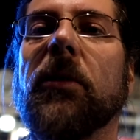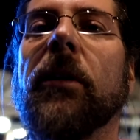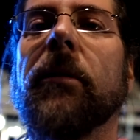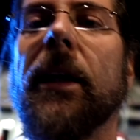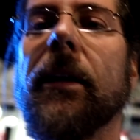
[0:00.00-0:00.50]

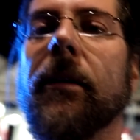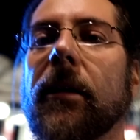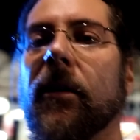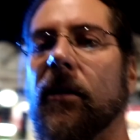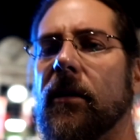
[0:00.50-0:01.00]
Good run.
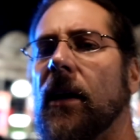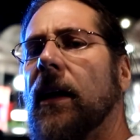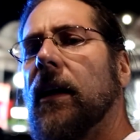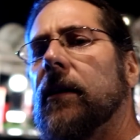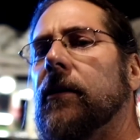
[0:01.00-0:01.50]
It's
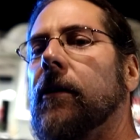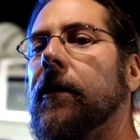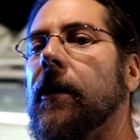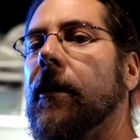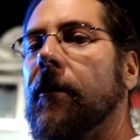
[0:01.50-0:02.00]
not a lot
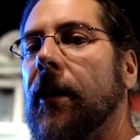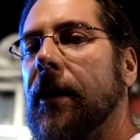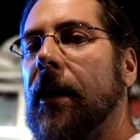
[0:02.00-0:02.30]
going on right